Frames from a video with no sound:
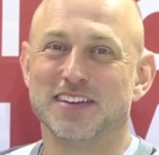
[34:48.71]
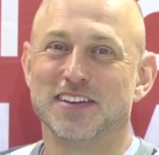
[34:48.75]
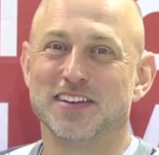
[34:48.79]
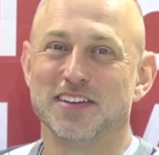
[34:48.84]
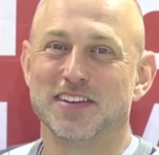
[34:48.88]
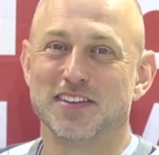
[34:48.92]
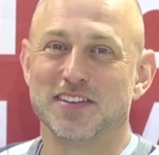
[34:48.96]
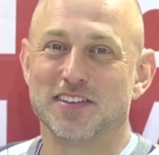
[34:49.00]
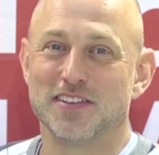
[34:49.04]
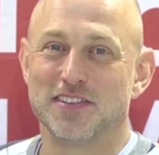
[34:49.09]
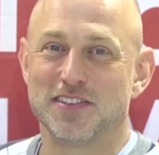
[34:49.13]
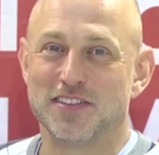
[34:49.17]

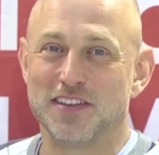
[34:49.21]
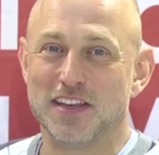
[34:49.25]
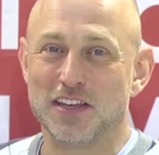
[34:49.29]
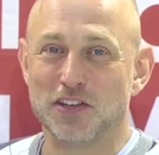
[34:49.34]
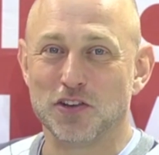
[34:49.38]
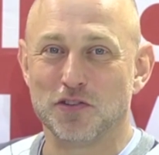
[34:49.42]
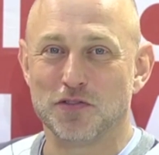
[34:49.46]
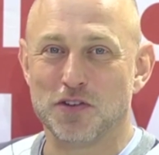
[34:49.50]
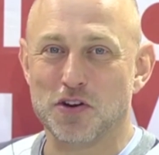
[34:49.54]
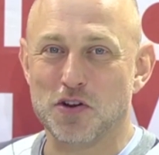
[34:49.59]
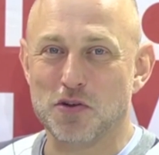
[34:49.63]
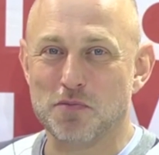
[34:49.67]
Thank you
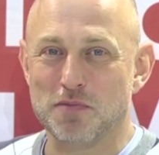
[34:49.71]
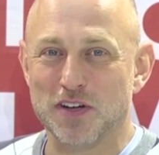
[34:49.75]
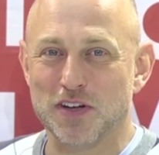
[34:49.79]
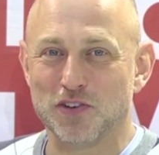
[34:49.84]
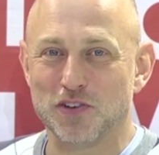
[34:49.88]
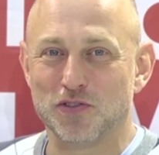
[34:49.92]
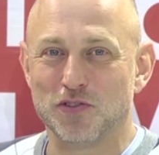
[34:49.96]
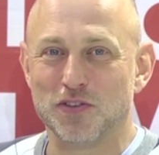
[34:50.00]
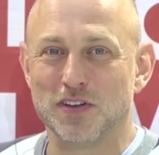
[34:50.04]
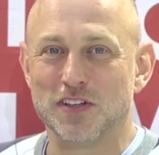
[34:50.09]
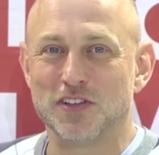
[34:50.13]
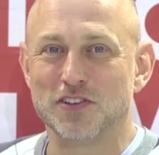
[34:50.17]
very much
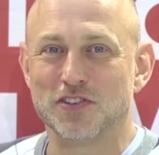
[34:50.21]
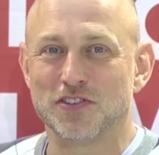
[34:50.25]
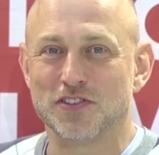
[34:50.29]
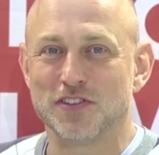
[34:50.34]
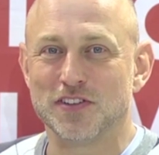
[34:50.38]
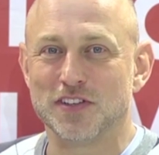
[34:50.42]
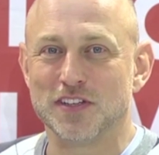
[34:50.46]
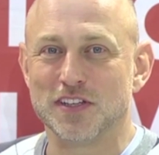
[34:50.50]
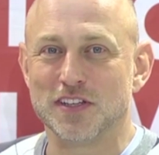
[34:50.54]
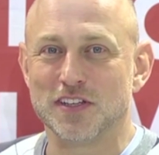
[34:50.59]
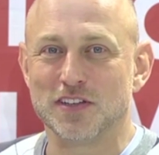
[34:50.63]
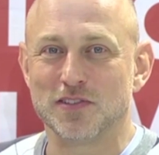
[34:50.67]
for
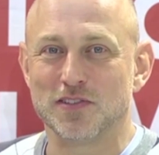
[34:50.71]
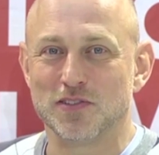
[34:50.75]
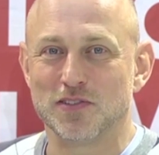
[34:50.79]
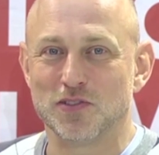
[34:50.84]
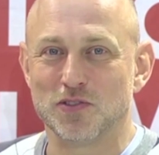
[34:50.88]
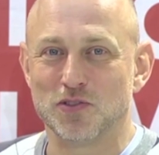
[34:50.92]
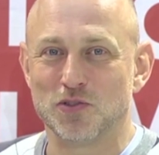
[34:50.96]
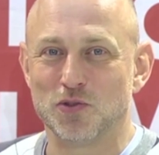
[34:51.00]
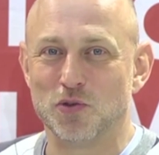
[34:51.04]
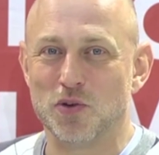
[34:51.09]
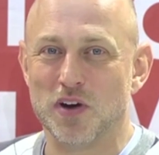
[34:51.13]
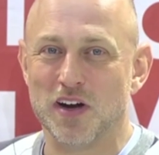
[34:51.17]
listening
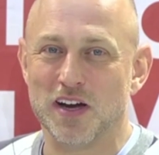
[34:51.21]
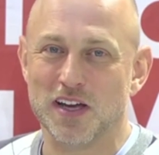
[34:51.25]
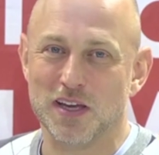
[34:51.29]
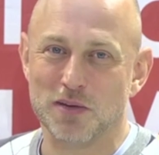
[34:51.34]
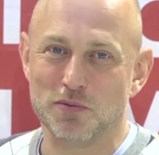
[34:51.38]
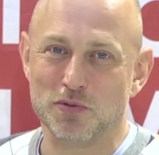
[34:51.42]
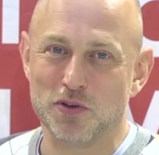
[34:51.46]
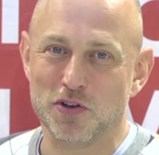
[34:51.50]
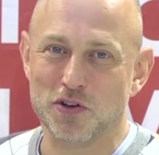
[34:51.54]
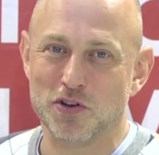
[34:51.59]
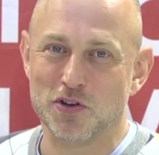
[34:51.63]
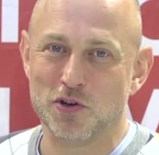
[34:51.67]
to I Am
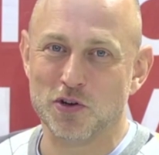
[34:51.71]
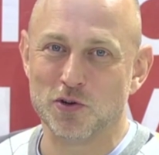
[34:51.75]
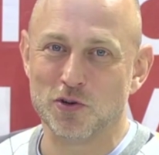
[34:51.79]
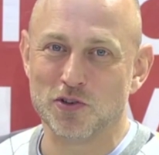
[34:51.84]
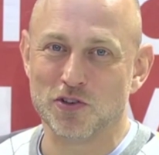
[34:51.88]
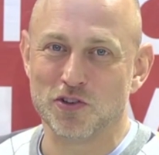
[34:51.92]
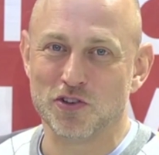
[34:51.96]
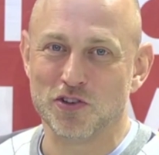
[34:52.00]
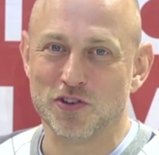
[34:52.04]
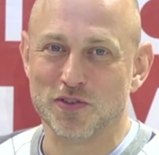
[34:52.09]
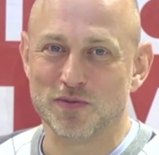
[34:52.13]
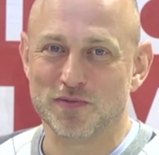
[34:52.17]
Your
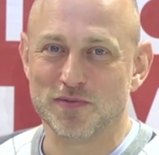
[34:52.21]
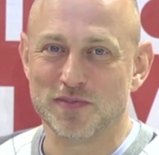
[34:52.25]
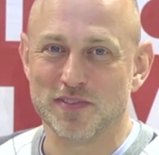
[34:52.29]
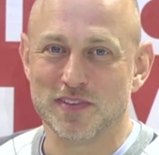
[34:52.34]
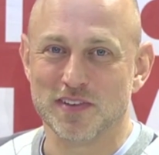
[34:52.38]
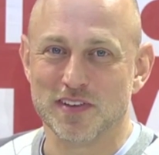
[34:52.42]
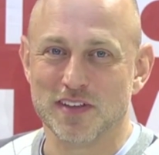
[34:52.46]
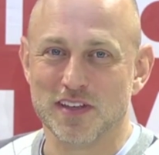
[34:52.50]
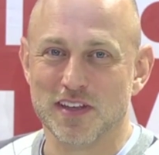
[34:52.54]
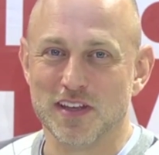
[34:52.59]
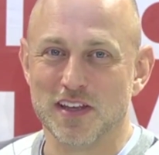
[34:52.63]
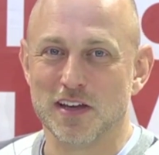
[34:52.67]
Coach.
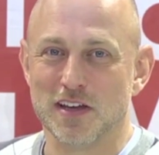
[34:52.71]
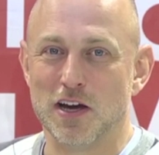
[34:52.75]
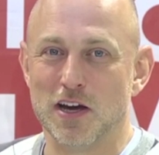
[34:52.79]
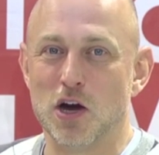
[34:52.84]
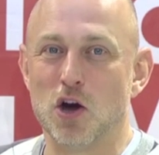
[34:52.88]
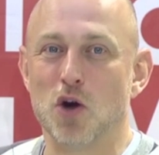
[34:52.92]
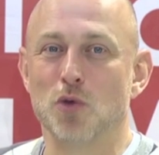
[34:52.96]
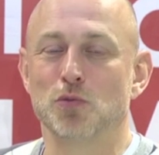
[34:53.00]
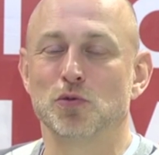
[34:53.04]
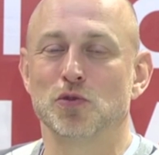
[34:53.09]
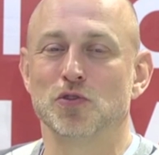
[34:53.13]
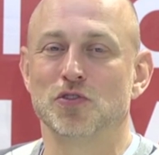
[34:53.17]
I
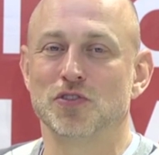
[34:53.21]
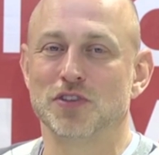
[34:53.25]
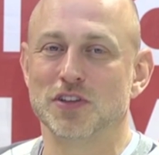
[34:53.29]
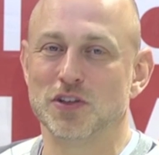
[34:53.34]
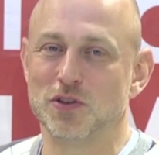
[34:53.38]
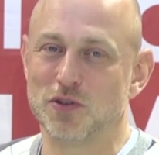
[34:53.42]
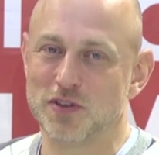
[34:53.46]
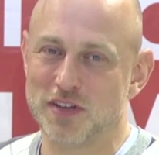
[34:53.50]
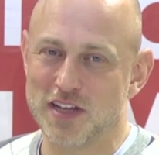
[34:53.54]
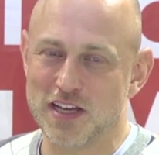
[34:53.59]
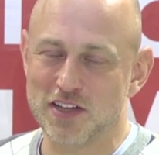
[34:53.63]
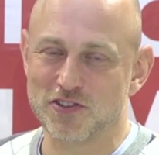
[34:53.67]
hope to see you
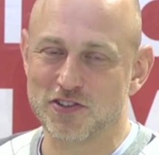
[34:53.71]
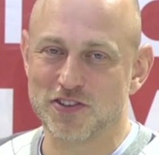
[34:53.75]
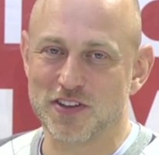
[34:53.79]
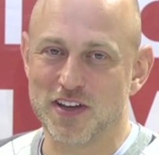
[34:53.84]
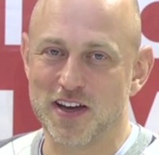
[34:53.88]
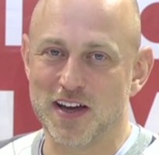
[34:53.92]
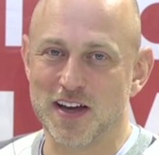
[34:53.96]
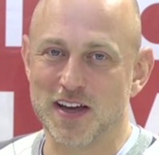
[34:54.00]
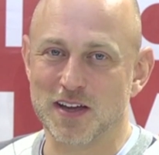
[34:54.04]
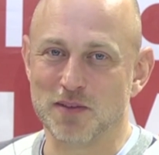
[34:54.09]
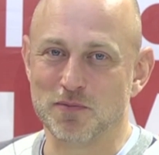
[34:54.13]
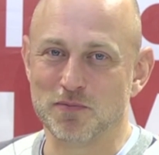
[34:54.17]
next
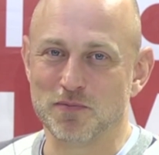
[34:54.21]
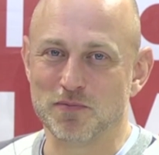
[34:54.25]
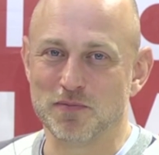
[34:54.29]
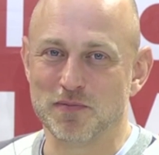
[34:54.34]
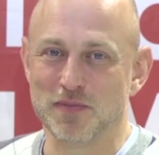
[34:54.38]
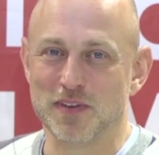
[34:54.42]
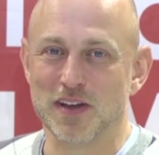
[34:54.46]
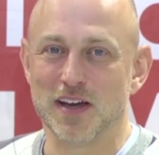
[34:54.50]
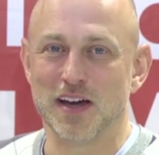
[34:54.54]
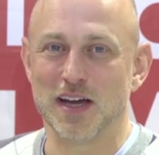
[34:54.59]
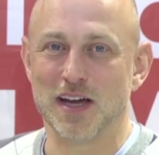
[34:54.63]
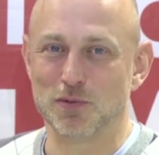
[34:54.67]
time.
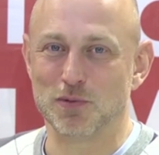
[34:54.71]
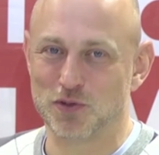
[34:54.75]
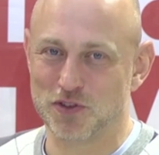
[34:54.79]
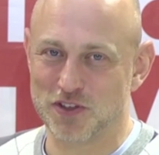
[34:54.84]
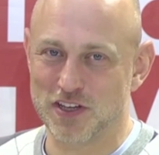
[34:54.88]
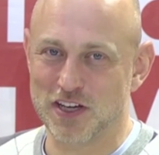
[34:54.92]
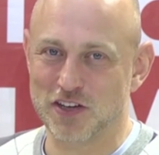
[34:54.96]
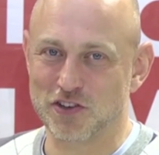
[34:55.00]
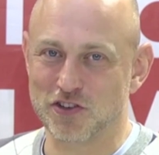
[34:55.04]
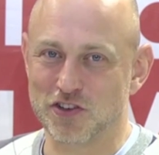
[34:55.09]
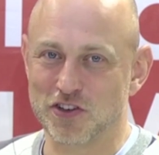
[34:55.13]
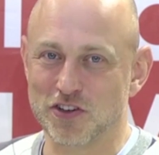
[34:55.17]
I'm
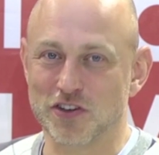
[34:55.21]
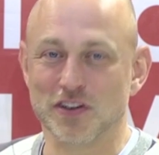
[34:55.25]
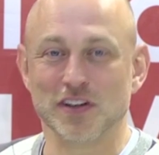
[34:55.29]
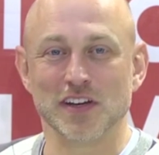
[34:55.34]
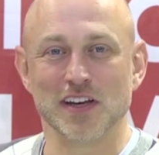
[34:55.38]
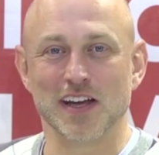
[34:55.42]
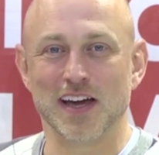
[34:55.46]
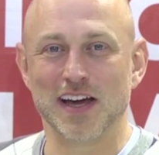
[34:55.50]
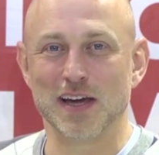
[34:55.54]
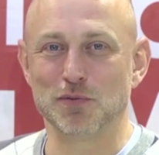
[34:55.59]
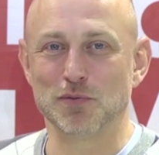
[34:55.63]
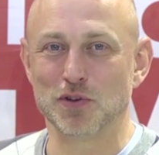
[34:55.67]
Sascha and
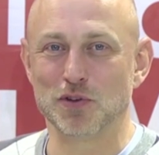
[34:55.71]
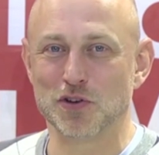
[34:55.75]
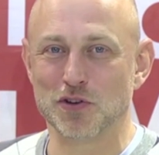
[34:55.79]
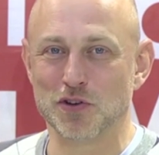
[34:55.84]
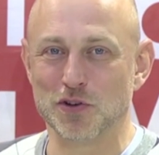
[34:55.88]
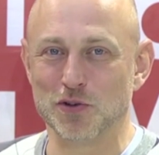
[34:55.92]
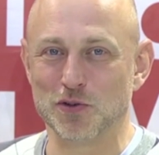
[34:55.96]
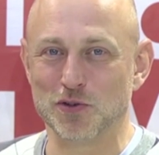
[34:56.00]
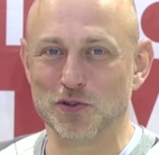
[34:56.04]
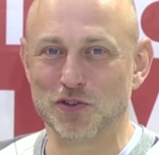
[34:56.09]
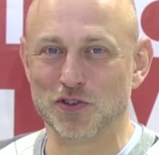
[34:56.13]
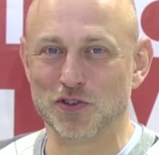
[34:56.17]
I'm your coach.